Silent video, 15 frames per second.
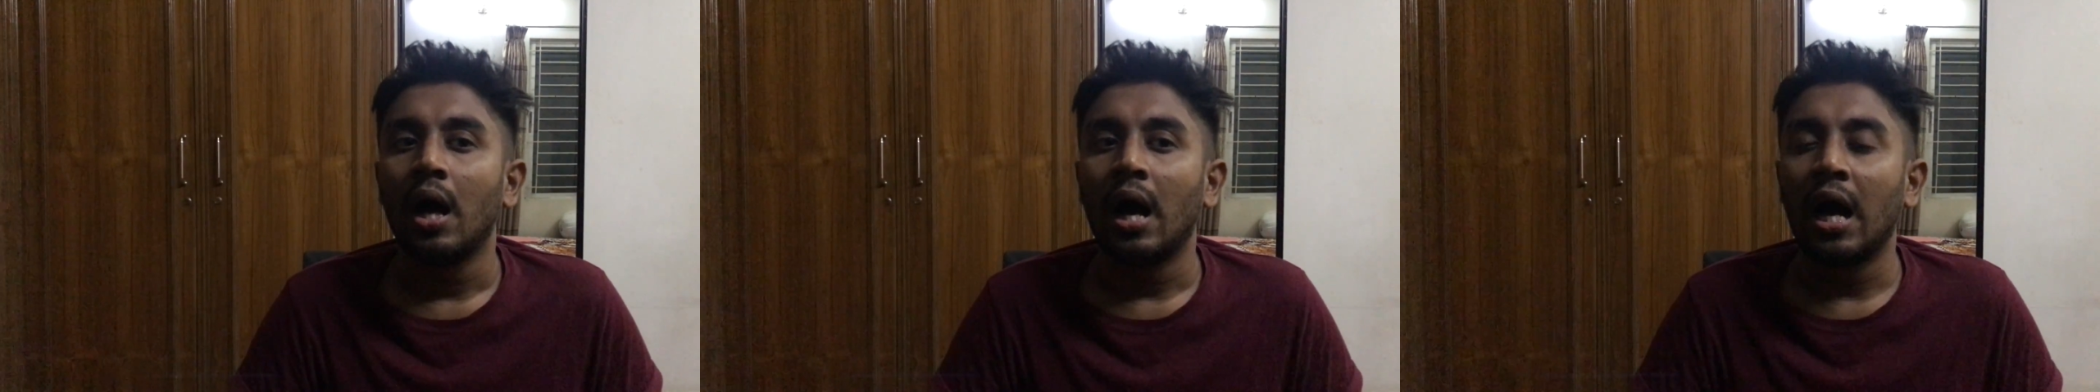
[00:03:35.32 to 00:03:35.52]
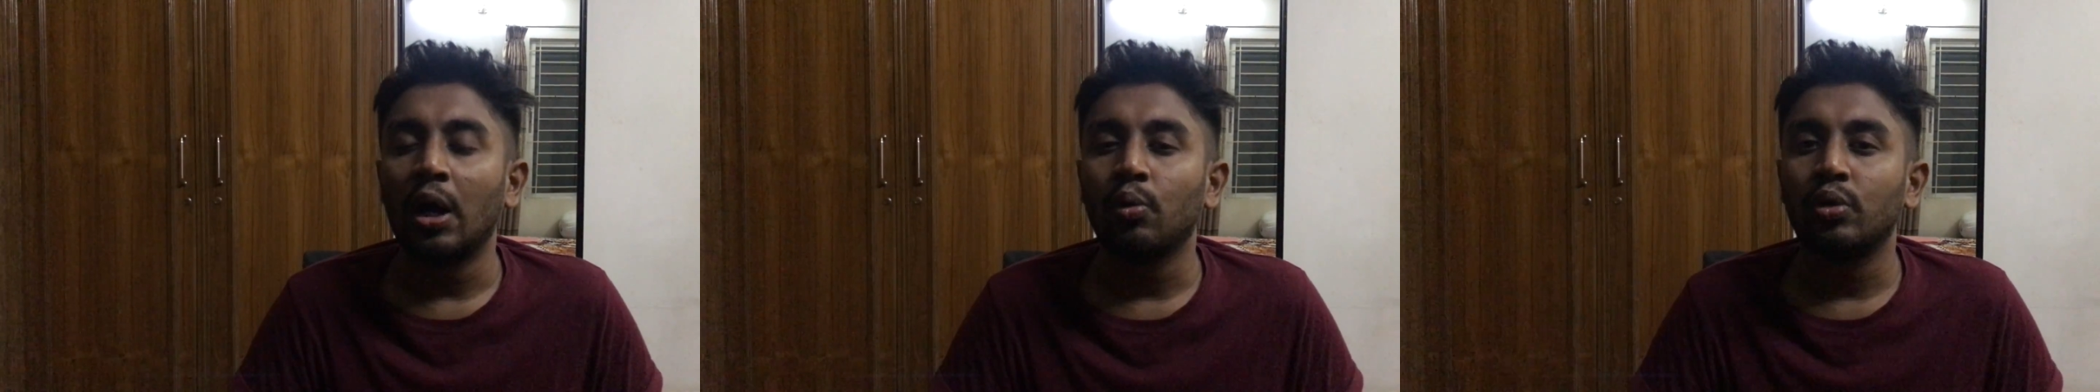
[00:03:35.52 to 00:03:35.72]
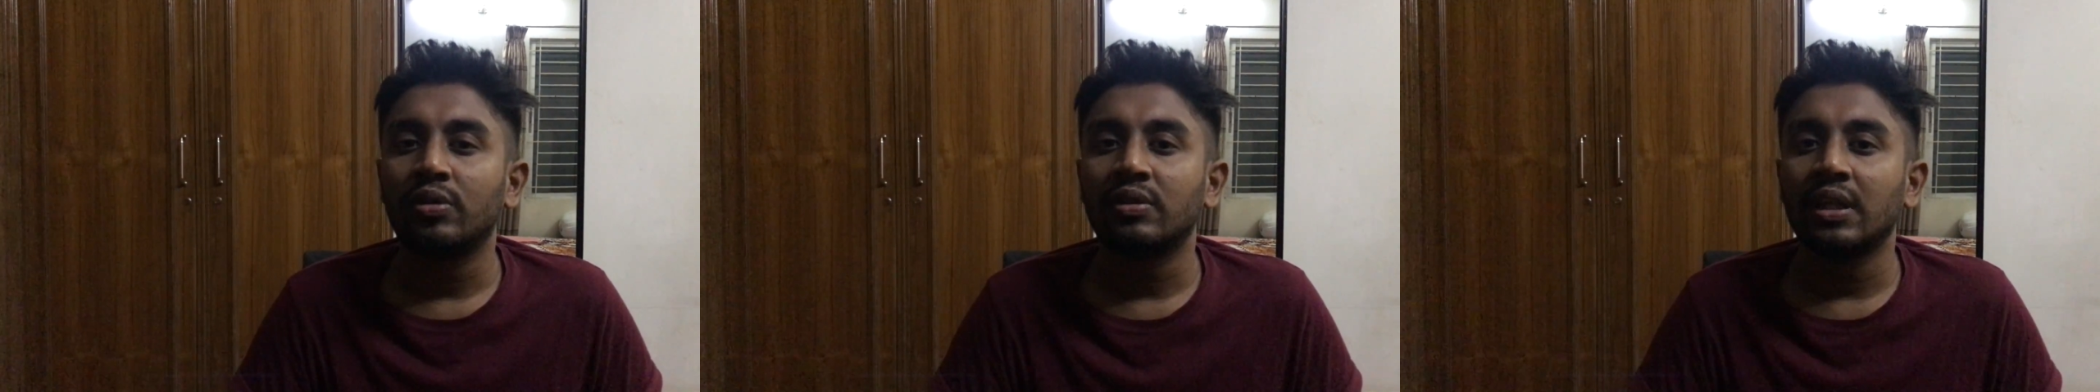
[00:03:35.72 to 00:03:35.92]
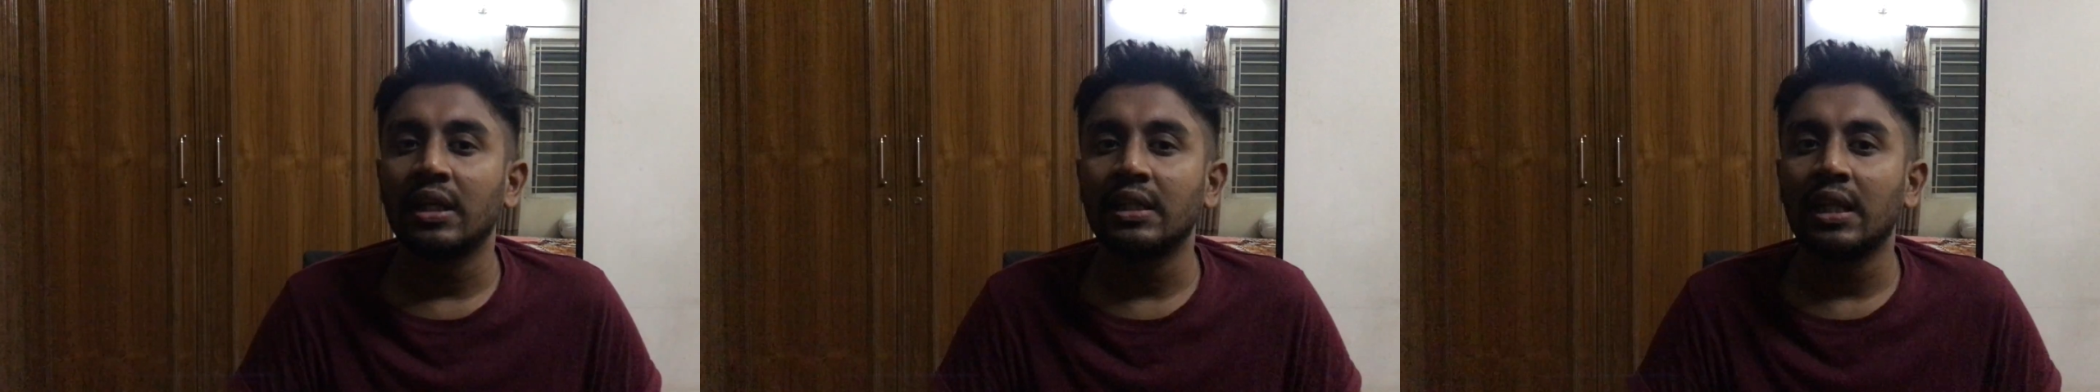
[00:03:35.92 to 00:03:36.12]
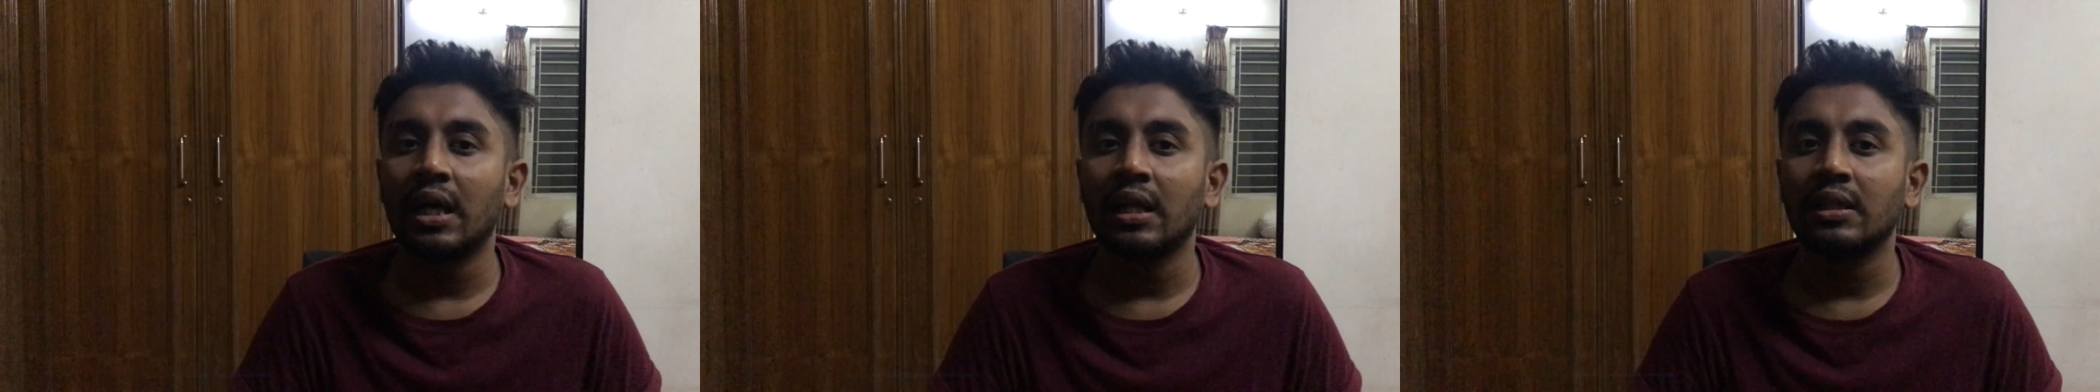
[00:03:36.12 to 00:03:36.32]
I would say
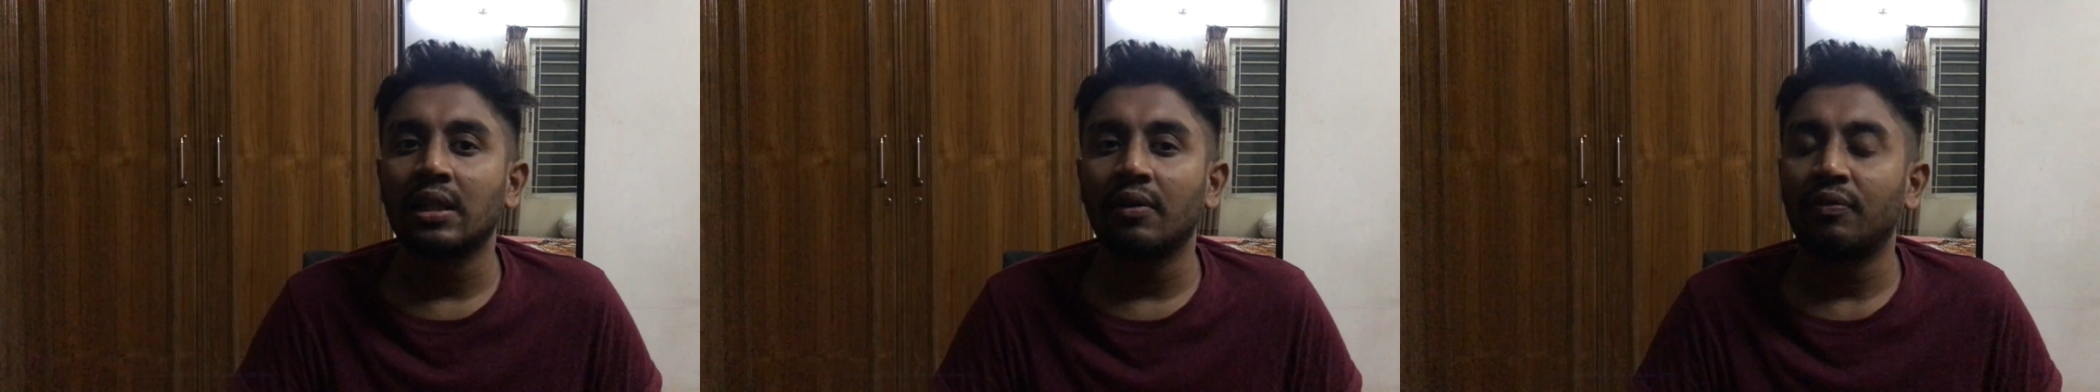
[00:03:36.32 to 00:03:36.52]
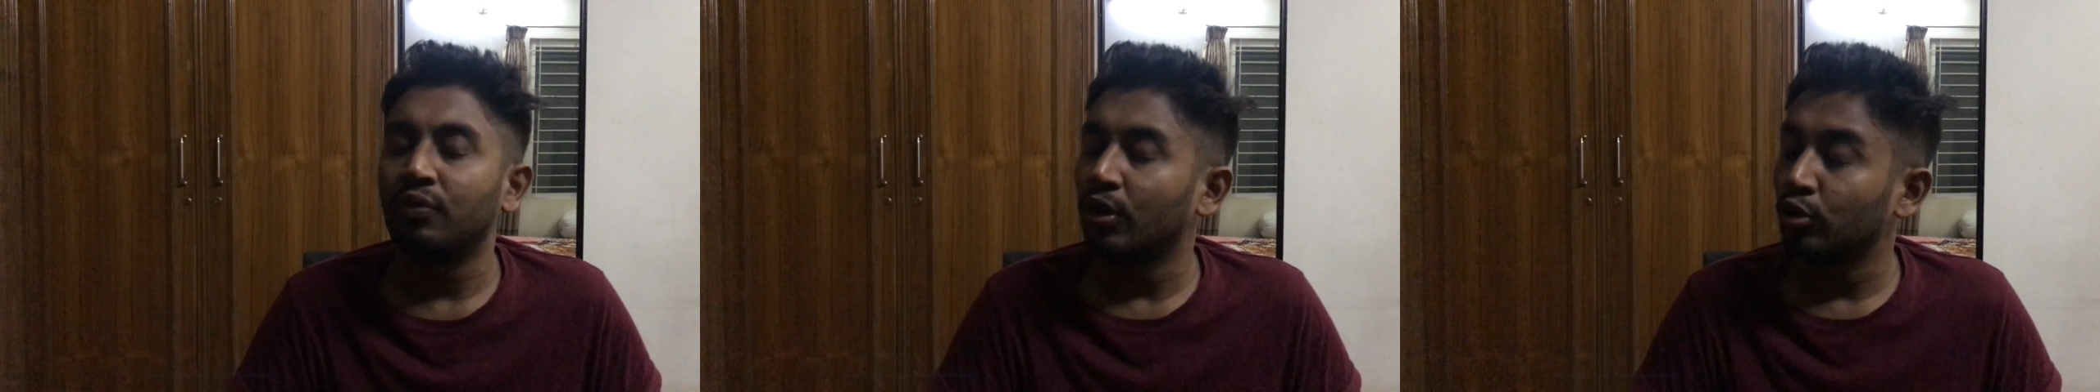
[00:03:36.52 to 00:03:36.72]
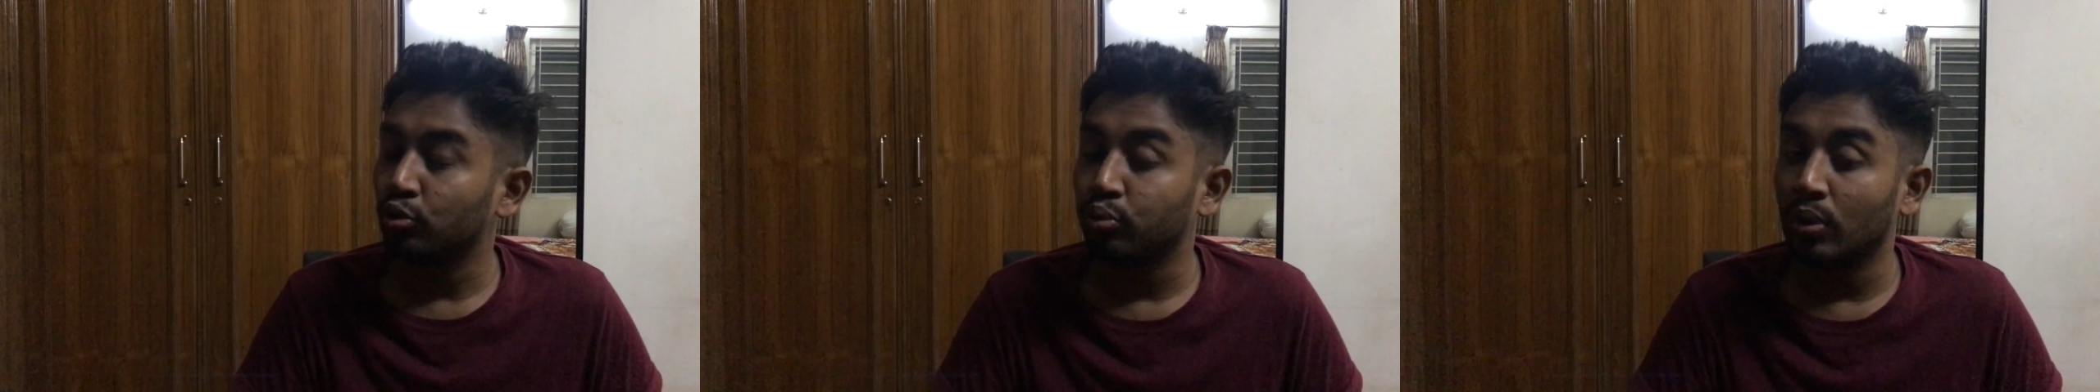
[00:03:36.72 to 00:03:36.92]
that the first